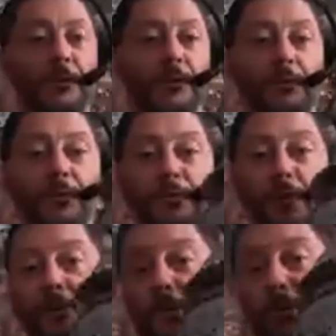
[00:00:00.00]
we've got
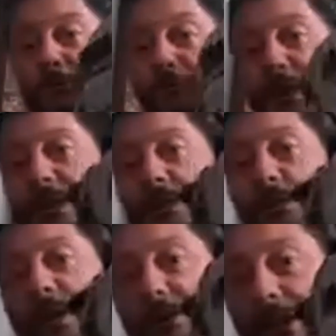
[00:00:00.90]
really
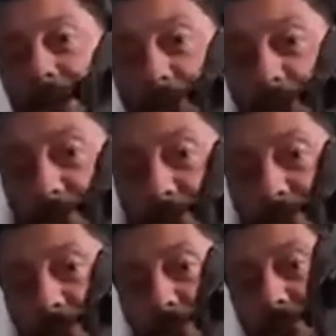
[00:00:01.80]
quite nice,
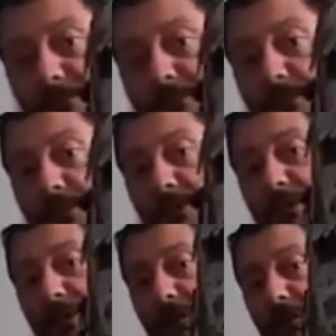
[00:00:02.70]

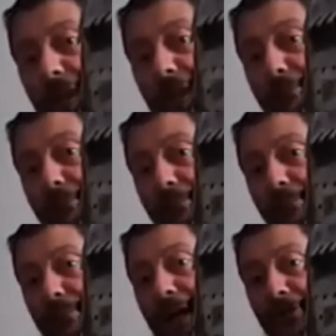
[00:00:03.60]
like,
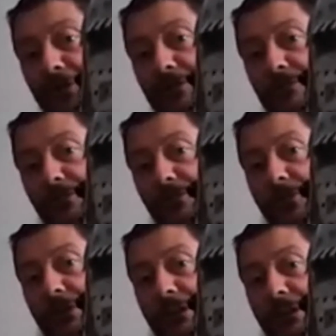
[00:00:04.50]
pattern on
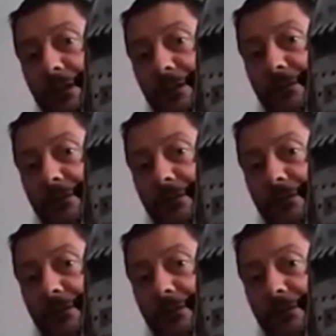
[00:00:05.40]
the